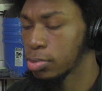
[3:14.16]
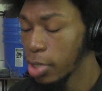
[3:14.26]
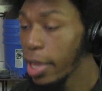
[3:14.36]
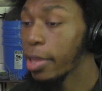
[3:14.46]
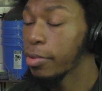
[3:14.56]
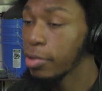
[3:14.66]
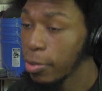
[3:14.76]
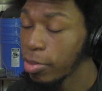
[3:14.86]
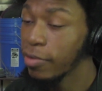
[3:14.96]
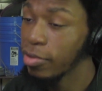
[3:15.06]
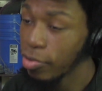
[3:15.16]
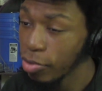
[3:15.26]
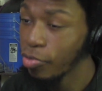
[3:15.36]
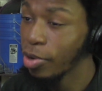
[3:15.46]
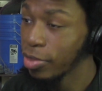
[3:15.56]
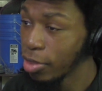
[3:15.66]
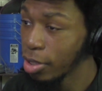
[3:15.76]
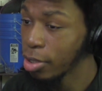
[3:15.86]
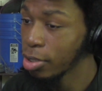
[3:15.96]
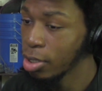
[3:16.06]
Yeah, he believes he's doing the right
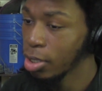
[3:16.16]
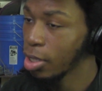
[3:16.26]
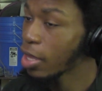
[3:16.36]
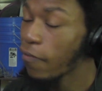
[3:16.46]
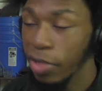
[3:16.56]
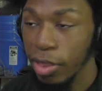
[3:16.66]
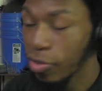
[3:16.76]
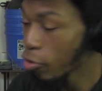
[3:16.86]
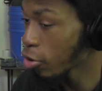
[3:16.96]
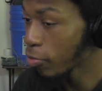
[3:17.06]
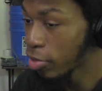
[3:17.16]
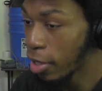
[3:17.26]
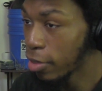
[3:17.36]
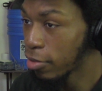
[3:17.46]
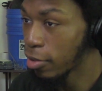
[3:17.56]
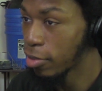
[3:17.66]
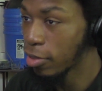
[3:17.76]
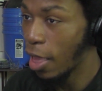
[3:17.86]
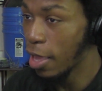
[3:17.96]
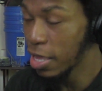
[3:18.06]
thing, given the
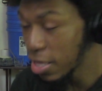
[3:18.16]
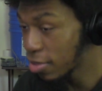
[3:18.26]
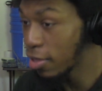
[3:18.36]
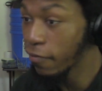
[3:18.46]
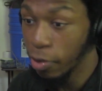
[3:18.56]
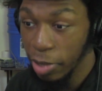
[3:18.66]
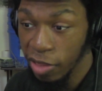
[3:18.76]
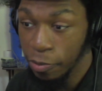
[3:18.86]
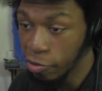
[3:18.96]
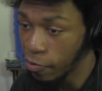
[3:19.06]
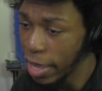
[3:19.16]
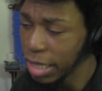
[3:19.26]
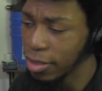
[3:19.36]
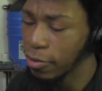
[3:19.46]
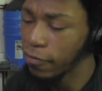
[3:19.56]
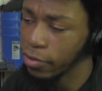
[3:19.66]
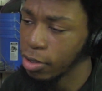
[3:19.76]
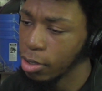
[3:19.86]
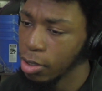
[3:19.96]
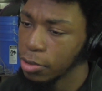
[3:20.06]
circumstances that he's seen from his perspective.
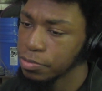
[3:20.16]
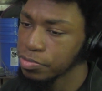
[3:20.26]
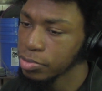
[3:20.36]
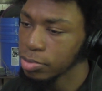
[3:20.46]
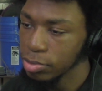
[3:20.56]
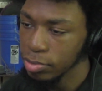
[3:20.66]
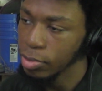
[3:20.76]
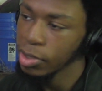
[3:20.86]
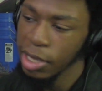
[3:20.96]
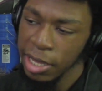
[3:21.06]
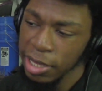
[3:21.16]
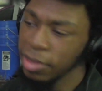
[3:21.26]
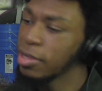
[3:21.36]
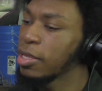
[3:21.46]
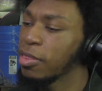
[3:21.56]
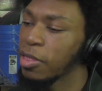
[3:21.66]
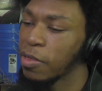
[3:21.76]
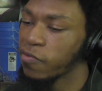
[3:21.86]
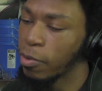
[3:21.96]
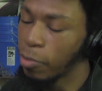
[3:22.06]
And he's seeing
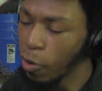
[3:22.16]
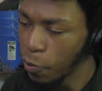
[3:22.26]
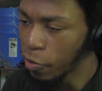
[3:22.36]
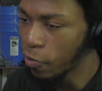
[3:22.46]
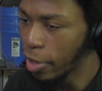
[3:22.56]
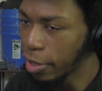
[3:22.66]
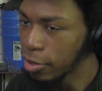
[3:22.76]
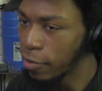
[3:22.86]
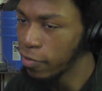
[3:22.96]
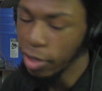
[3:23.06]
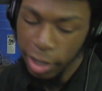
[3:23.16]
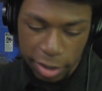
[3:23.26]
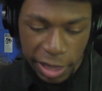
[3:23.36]
things from both perspectives.